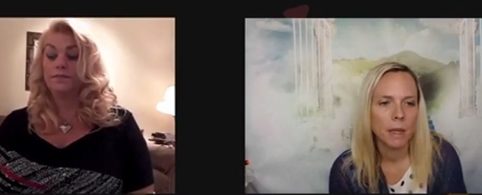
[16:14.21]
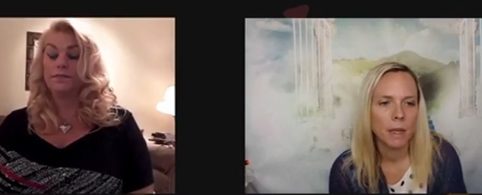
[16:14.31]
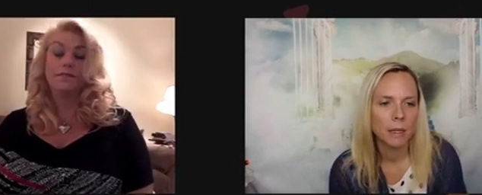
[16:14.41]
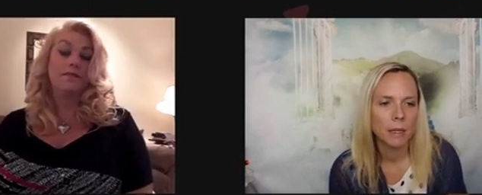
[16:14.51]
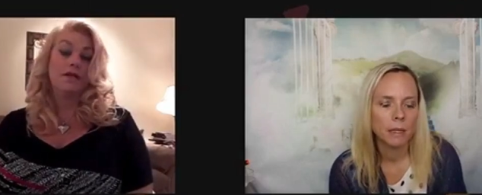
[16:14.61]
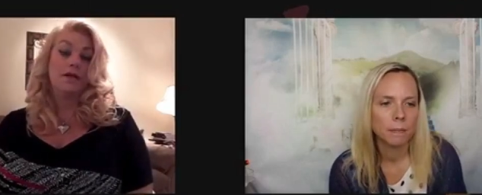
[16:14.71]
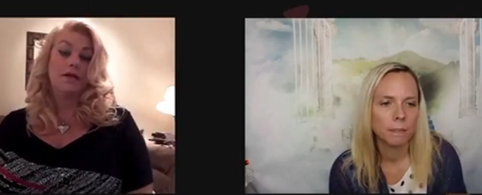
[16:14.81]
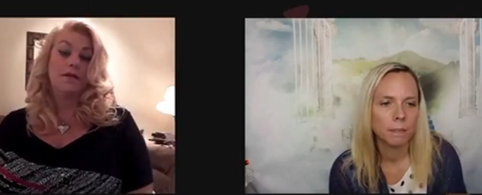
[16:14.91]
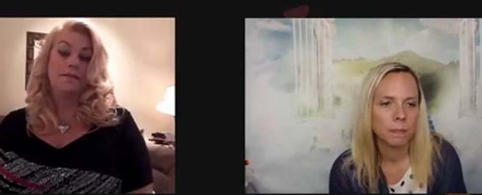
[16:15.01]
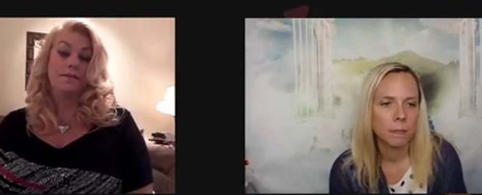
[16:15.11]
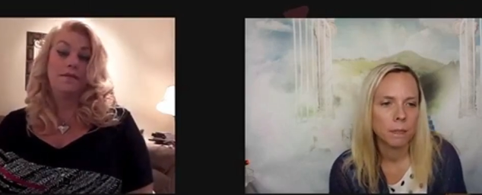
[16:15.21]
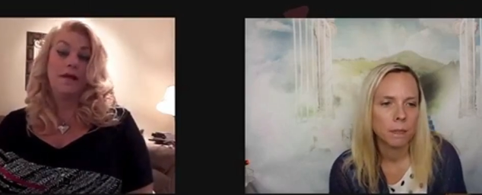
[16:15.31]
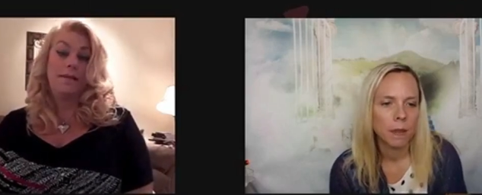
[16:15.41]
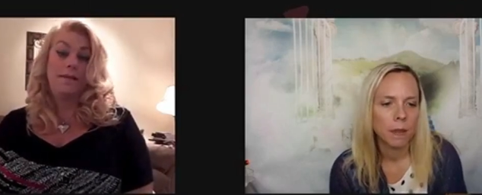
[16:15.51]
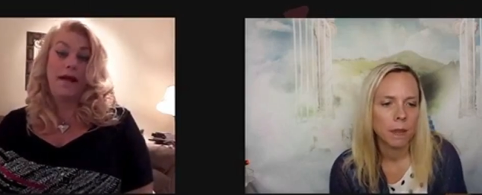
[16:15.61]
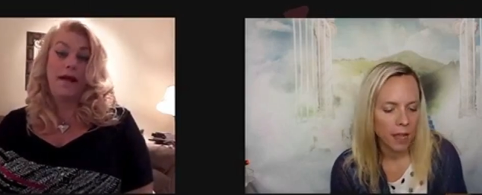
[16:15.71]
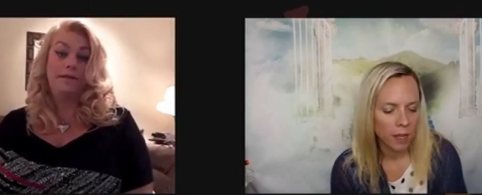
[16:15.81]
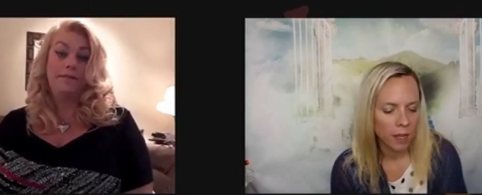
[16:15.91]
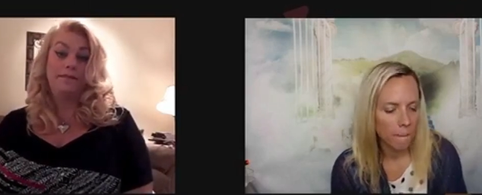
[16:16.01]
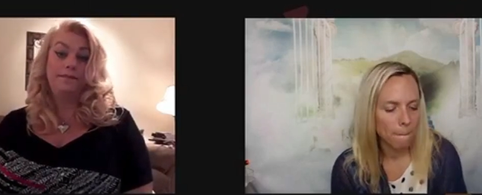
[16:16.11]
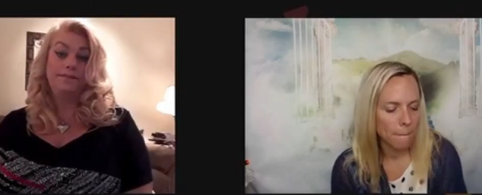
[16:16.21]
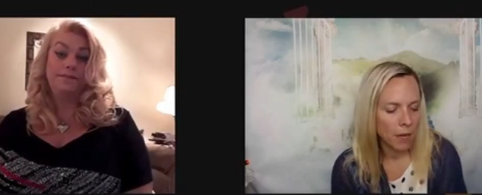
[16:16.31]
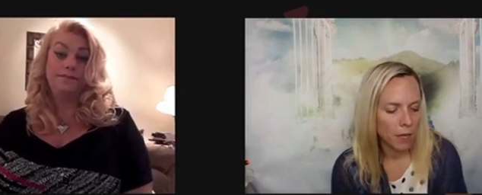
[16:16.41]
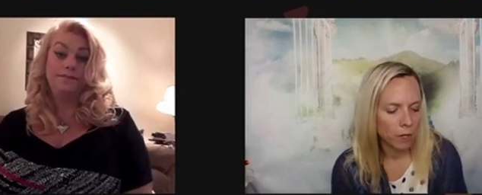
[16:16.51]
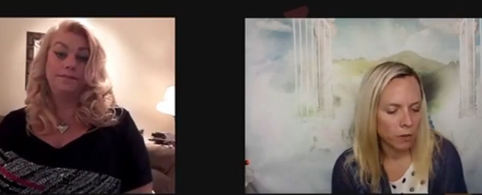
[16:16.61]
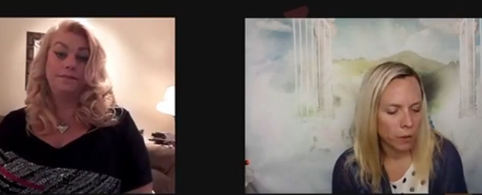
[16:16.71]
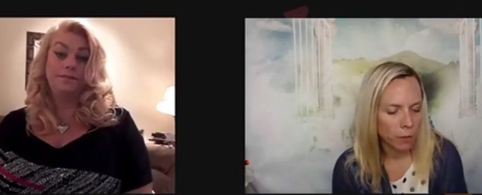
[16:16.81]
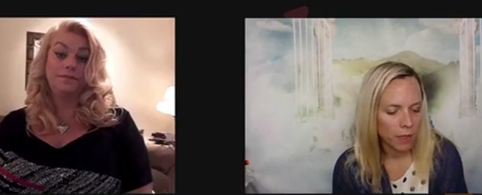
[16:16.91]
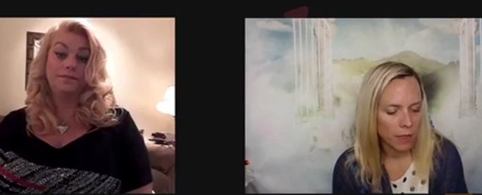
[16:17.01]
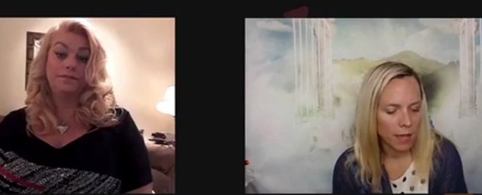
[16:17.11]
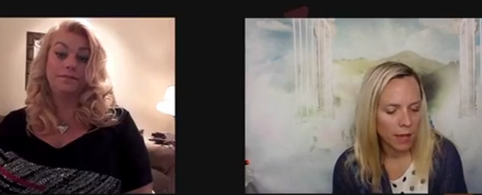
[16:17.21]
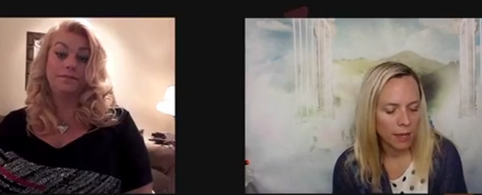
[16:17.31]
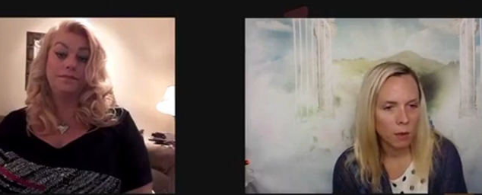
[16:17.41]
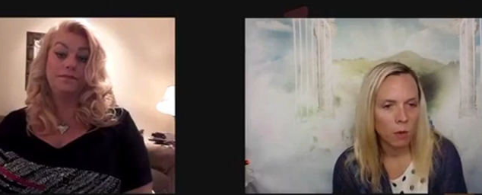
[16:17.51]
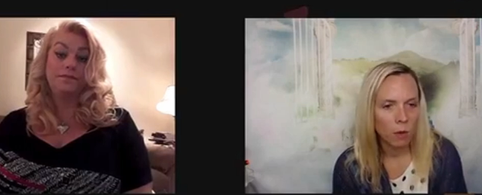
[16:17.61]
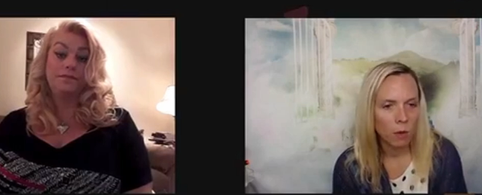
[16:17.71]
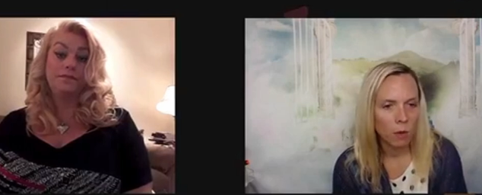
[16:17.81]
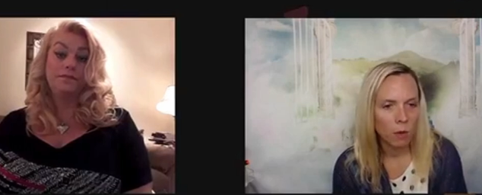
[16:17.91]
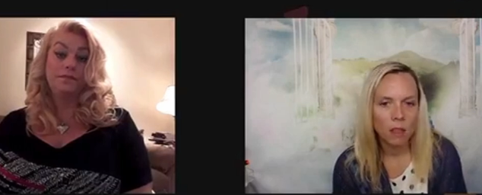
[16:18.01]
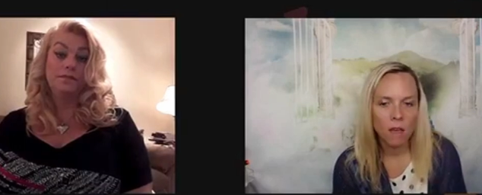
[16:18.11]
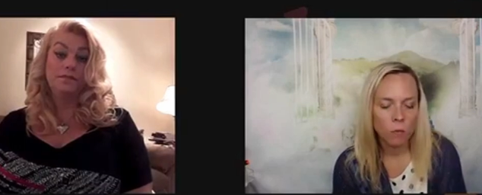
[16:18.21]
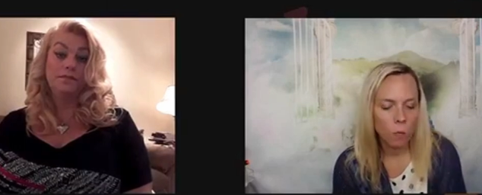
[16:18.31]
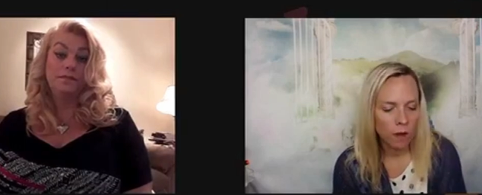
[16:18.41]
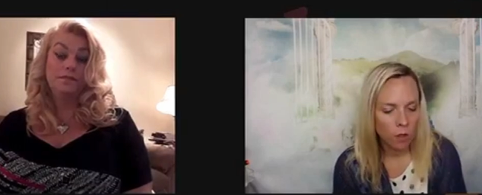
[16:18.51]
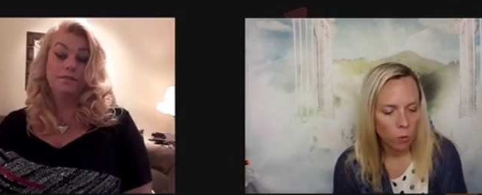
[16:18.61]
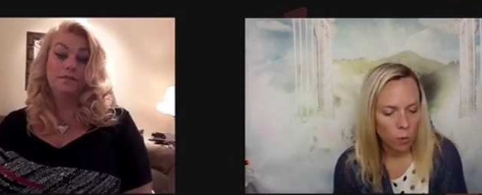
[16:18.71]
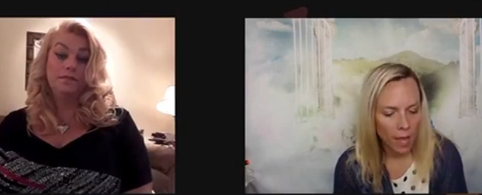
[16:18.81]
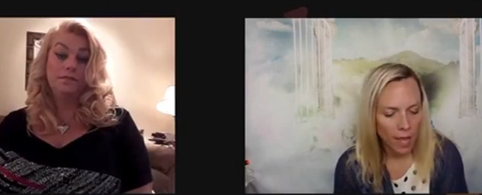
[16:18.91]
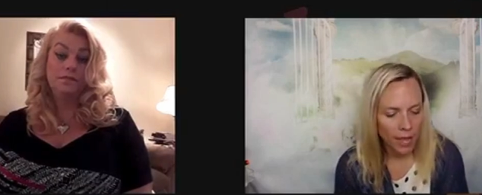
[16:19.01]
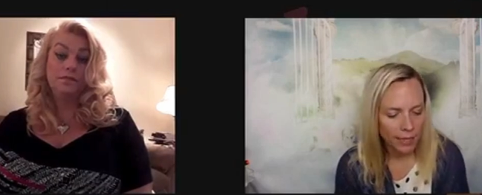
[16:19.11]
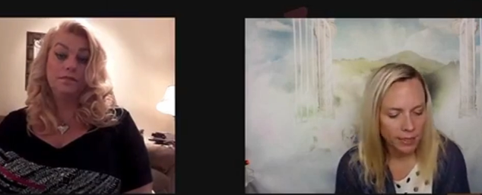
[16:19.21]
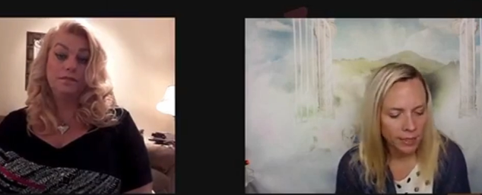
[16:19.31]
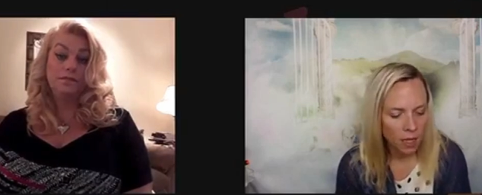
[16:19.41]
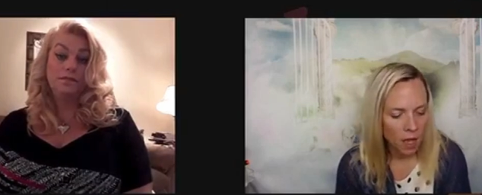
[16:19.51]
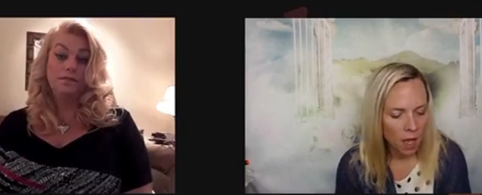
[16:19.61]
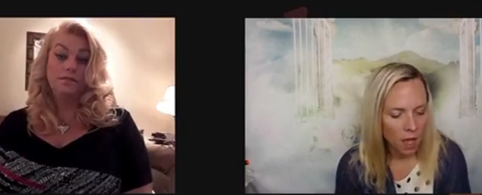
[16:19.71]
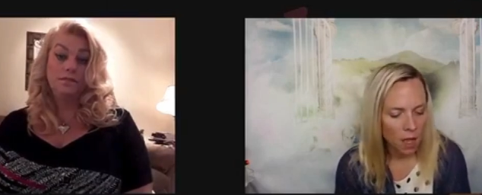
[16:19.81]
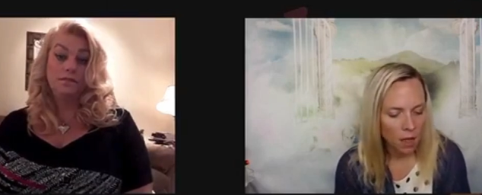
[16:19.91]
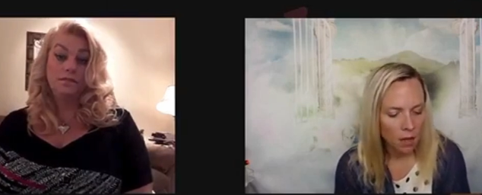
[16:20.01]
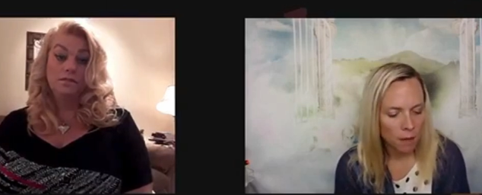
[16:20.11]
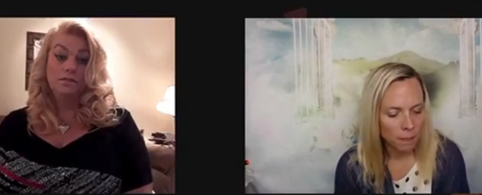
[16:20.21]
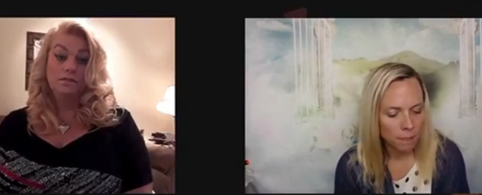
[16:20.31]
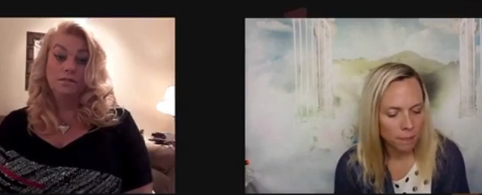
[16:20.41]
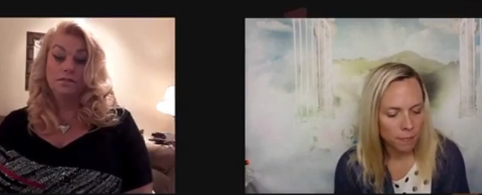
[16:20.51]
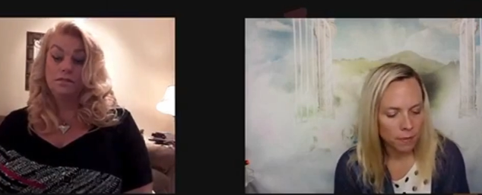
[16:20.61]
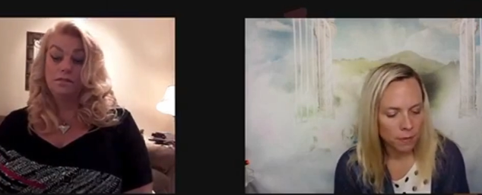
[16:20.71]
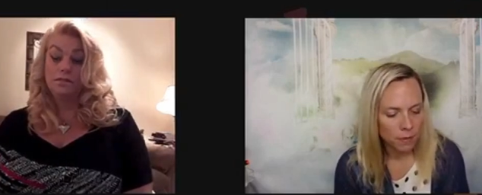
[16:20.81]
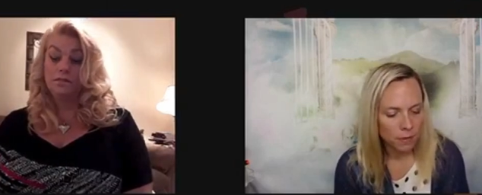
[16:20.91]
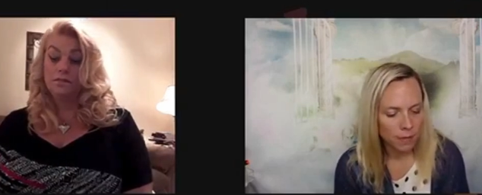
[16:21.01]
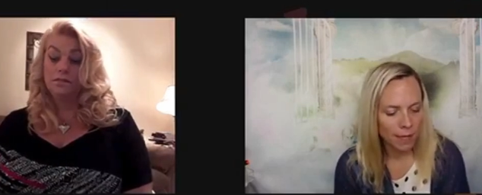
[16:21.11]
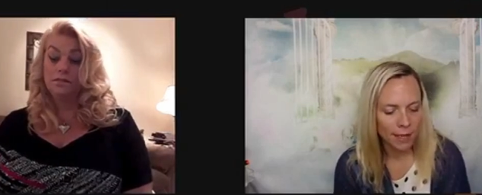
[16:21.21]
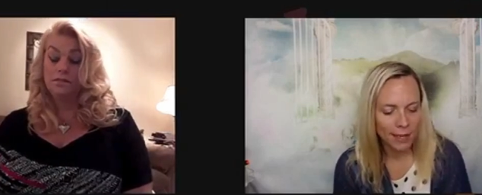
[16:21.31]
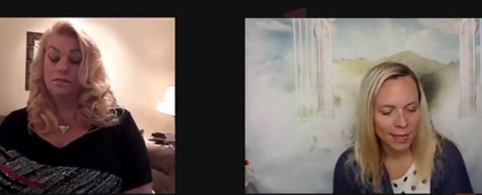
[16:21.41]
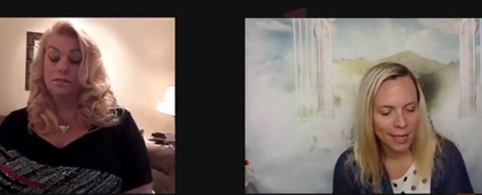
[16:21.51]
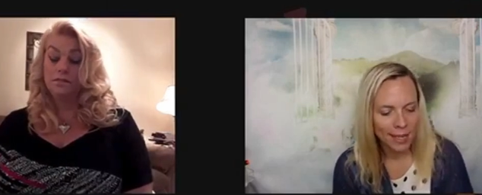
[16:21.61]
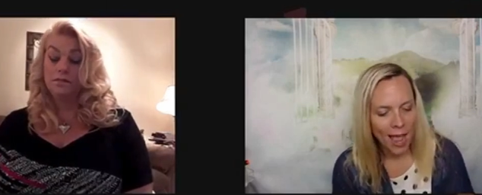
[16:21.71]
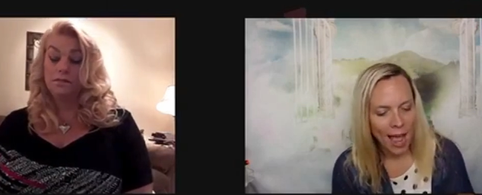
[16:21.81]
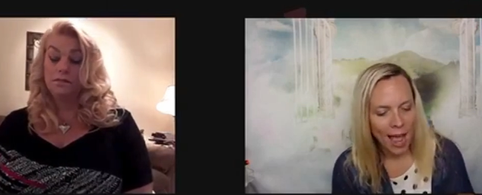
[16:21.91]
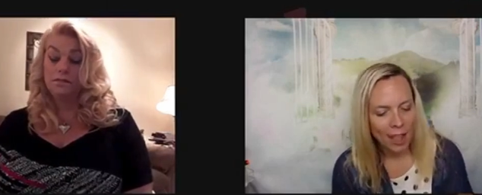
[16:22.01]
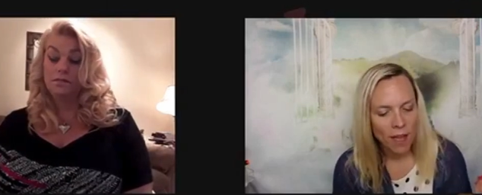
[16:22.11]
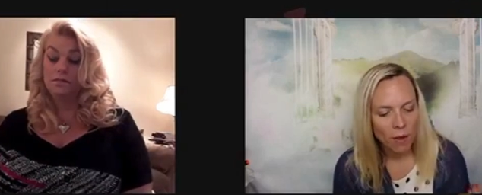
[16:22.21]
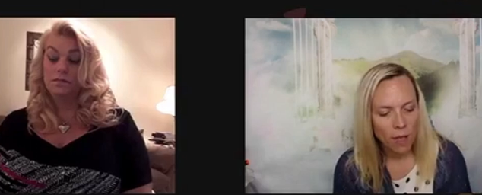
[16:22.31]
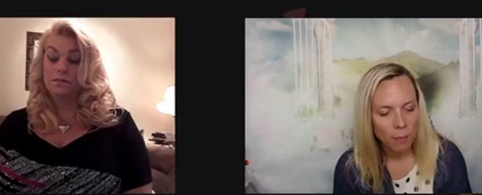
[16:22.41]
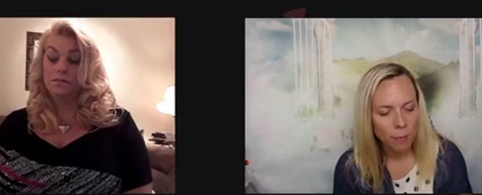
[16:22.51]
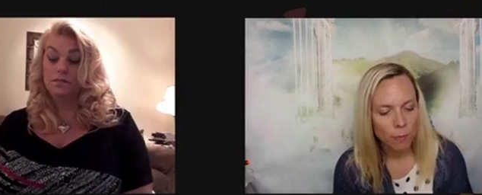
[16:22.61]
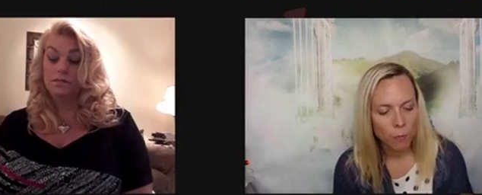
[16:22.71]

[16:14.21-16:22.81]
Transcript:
Speaker 1: Amen. Amen. I agree with that. And I love one of the ways, I love how